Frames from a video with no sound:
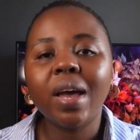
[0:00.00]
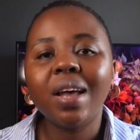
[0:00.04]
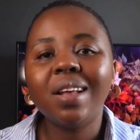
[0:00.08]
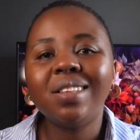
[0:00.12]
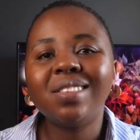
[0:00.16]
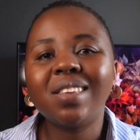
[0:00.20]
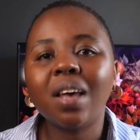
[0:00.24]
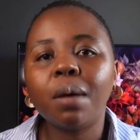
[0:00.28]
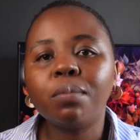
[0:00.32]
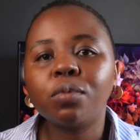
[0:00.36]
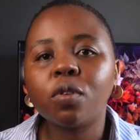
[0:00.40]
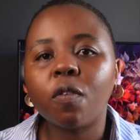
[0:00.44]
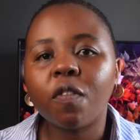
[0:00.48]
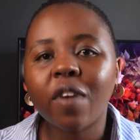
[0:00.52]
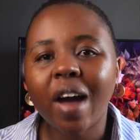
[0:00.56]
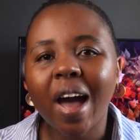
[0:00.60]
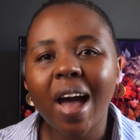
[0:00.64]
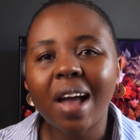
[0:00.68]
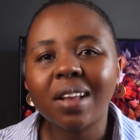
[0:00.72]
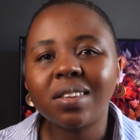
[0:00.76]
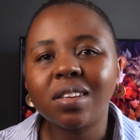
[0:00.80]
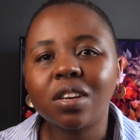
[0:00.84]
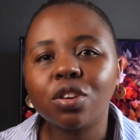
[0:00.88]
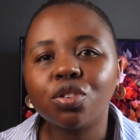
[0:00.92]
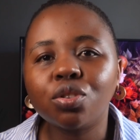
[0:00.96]
in terms of
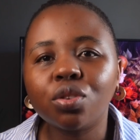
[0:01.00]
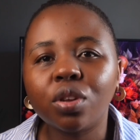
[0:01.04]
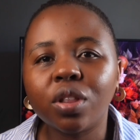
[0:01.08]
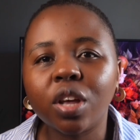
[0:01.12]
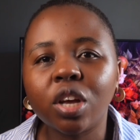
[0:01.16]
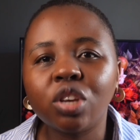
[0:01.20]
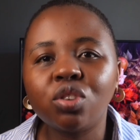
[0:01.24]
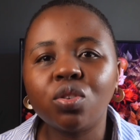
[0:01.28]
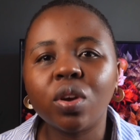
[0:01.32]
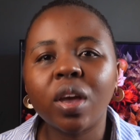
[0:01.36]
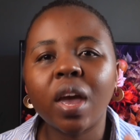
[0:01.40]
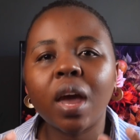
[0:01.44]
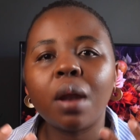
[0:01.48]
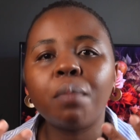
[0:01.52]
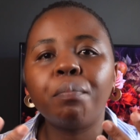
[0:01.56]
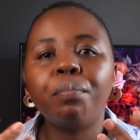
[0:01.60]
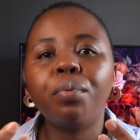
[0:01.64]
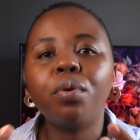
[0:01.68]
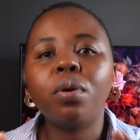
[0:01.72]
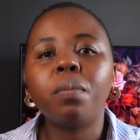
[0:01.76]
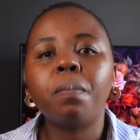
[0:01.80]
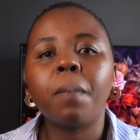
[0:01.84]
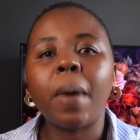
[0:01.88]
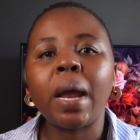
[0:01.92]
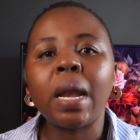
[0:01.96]
cutting so that you can
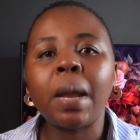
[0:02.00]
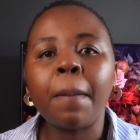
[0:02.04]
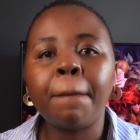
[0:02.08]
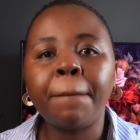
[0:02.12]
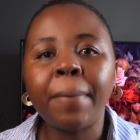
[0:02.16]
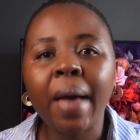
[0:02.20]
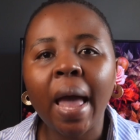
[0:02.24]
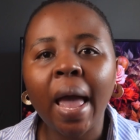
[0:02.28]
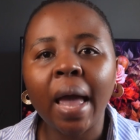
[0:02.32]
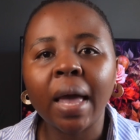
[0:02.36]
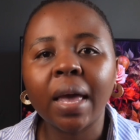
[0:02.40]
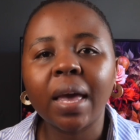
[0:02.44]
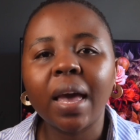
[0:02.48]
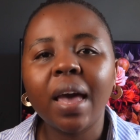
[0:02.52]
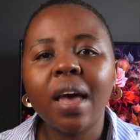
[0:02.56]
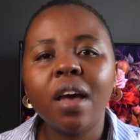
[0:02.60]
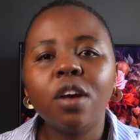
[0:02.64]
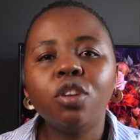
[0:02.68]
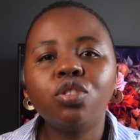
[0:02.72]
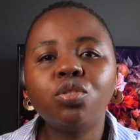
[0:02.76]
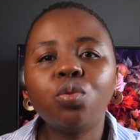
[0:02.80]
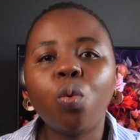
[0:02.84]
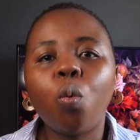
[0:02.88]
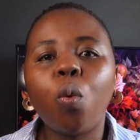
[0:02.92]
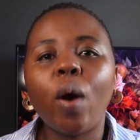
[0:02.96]
put money back
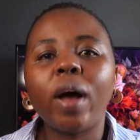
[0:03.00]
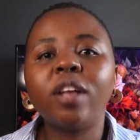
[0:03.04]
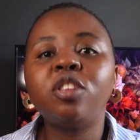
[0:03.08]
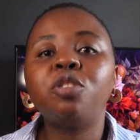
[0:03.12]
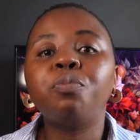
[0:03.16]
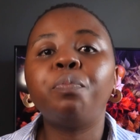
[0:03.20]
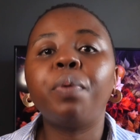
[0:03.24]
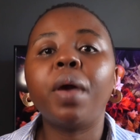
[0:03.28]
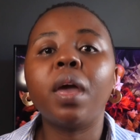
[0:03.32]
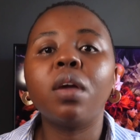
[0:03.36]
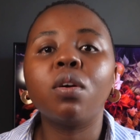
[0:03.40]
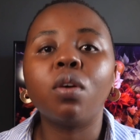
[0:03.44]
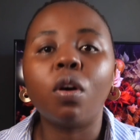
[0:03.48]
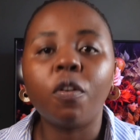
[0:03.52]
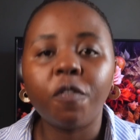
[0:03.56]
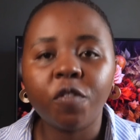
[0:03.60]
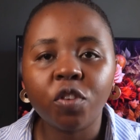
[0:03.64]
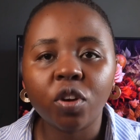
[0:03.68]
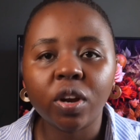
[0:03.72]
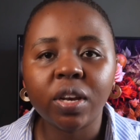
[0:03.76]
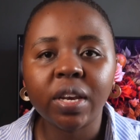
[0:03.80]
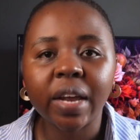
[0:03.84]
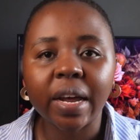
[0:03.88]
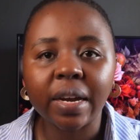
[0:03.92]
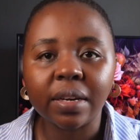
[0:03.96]
towards paying off
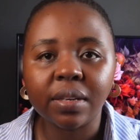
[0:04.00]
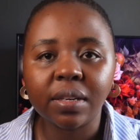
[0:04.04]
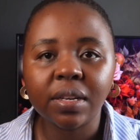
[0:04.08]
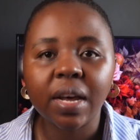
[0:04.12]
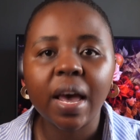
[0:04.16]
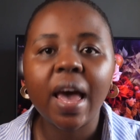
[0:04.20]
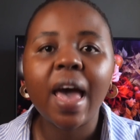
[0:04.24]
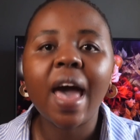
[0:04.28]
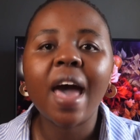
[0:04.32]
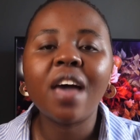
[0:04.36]
your debt.